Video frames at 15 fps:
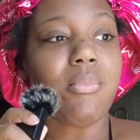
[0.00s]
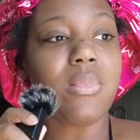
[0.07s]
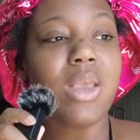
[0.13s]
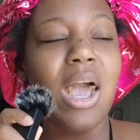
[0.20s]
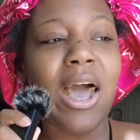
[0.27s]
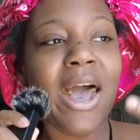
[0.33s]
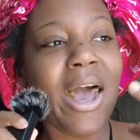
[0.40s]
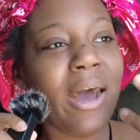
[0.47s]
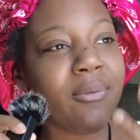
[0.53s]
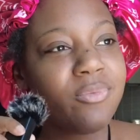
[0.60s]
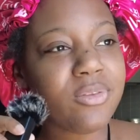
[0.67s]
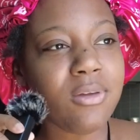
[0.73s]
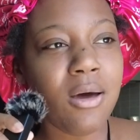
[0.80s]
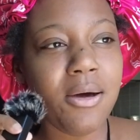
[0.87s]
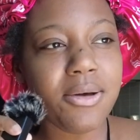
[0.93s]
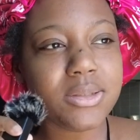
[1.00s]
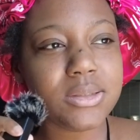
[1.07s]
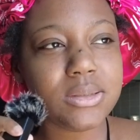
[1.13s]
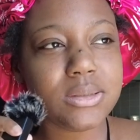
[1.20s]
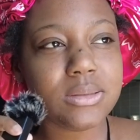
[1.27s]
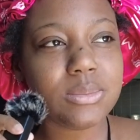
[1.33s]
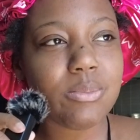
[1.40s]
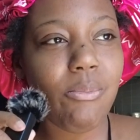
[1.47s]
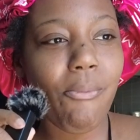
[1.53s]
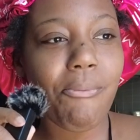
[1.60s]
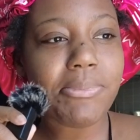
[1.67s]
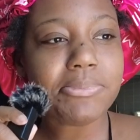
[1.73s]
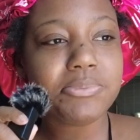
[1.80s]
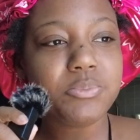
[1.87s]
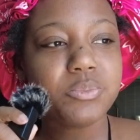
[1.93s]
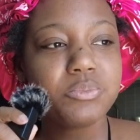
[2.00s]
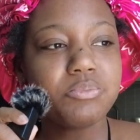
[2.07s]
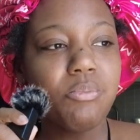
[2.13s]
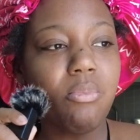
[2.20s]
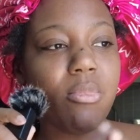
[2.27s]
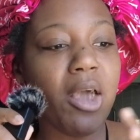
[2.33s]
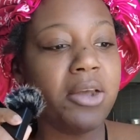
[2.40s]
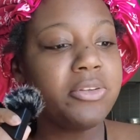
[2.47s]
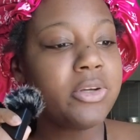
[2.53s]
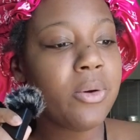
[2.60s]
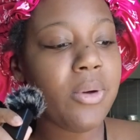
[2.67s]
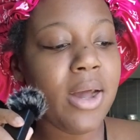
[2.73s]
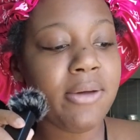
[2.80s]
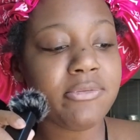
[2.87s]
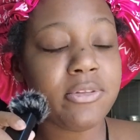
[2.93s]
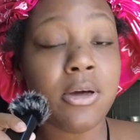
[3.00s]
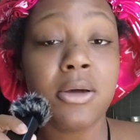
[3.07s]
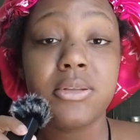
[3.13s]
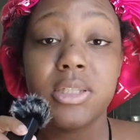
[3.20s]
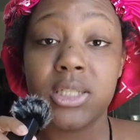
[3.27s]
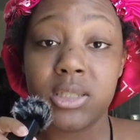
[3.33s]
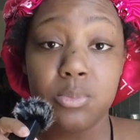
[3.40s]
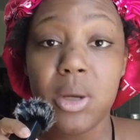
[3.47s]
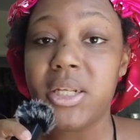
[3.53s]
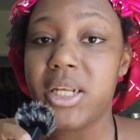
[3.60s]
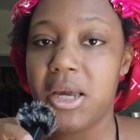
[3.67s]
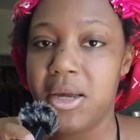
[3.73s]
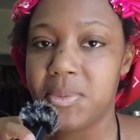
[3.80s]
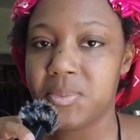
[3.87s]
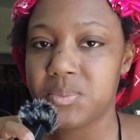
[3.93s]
I have thoughts. I don't have thoughts. It's Monday.